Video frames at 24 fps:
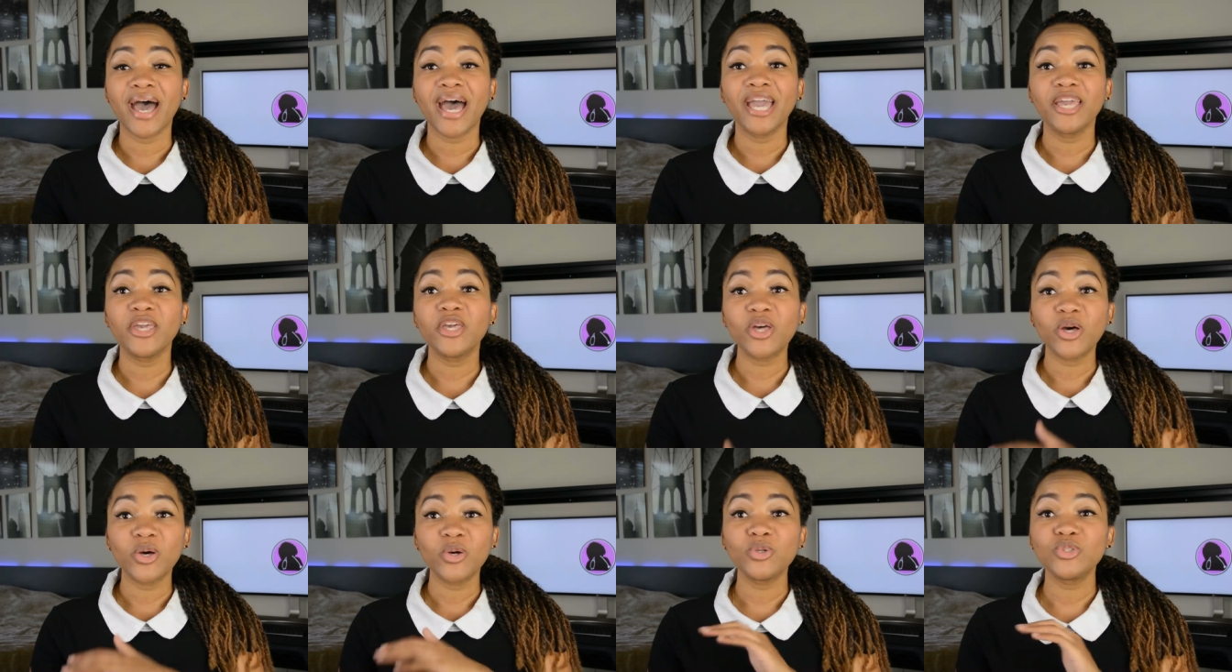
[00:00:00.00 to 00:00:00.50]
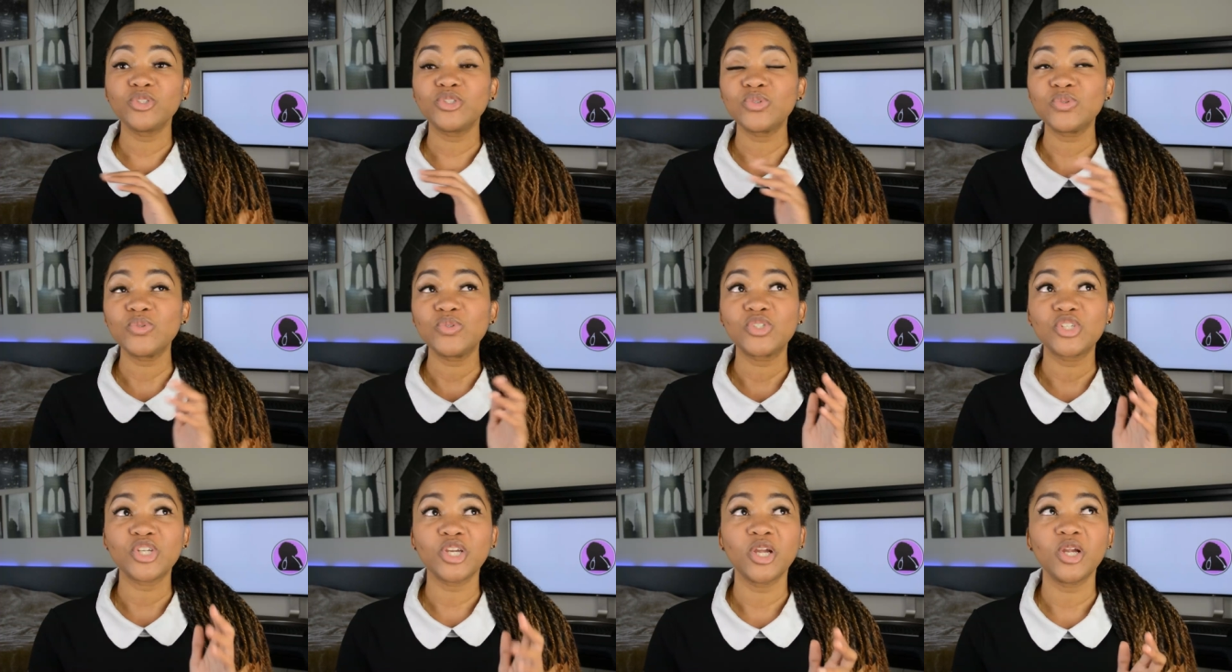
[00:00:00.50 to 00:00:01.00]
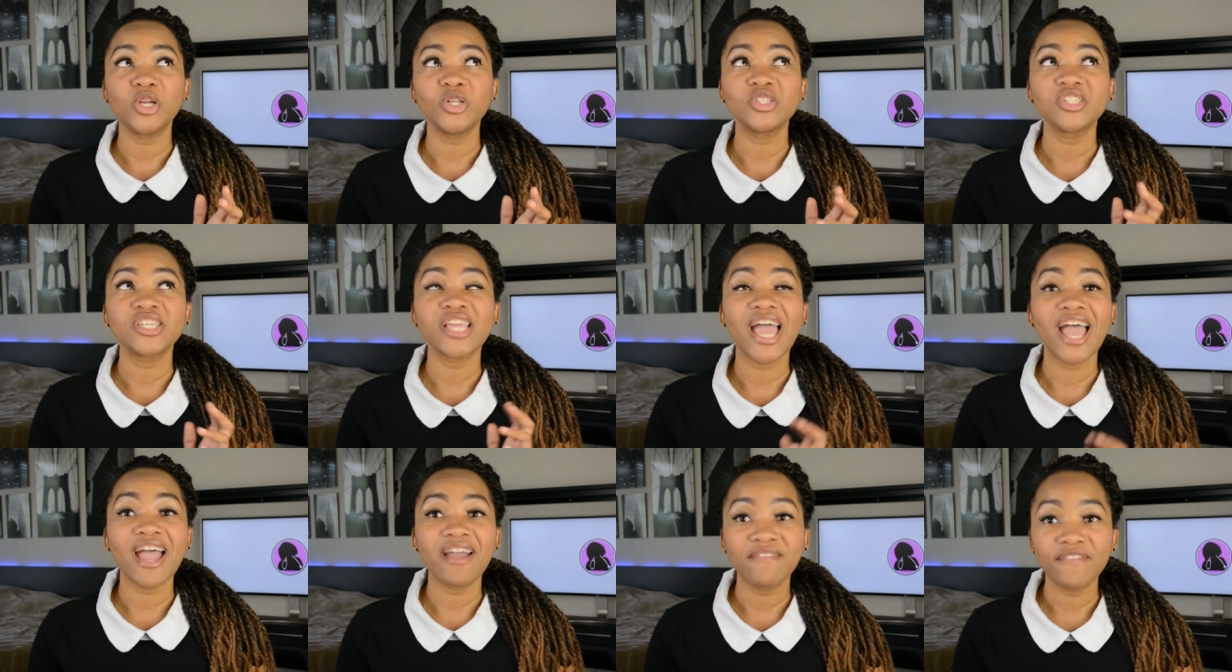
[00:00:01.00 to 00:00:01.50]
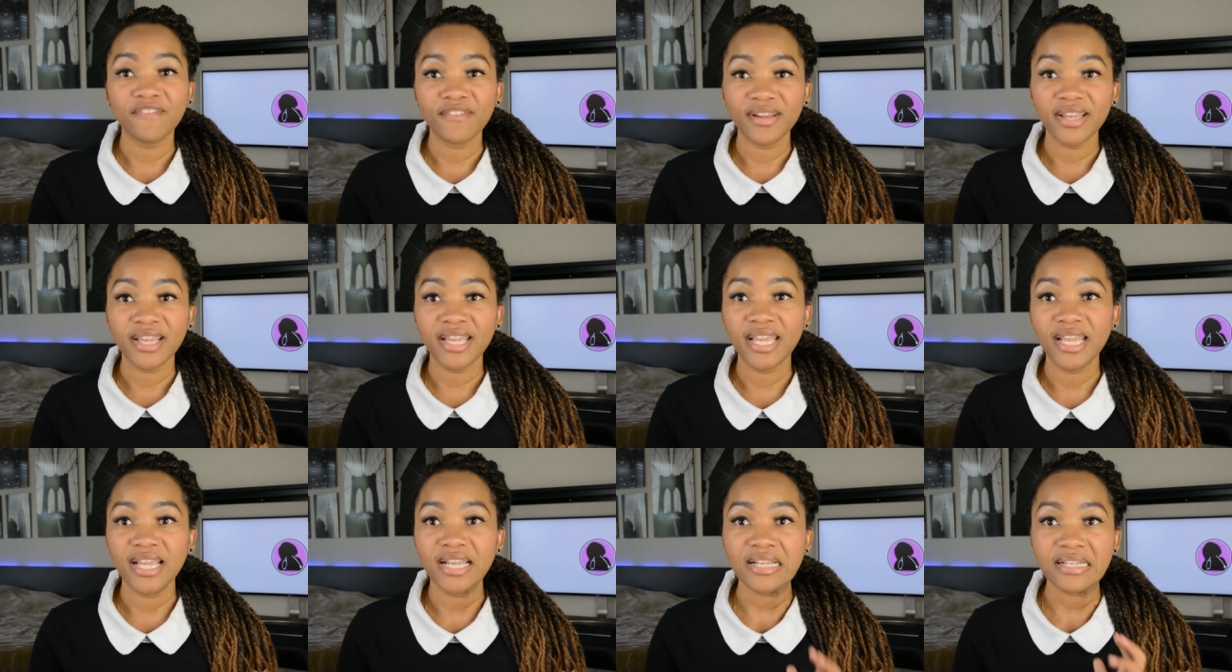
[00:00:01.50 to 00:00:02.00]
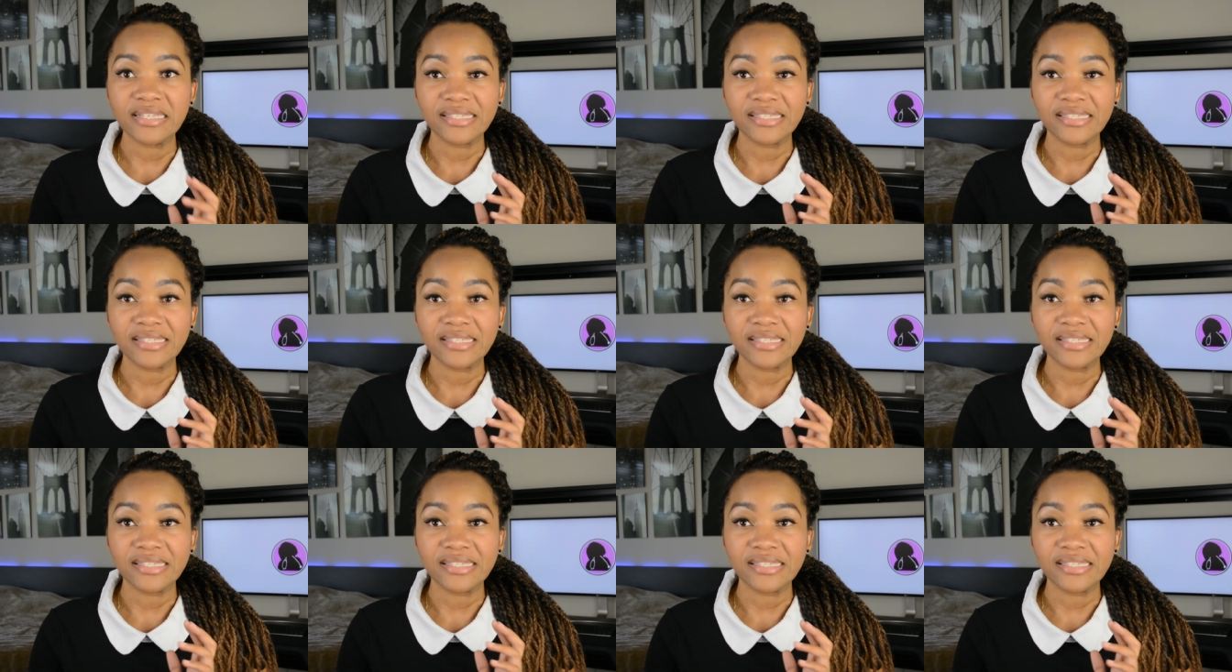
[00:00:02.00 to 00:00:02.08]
I go to church every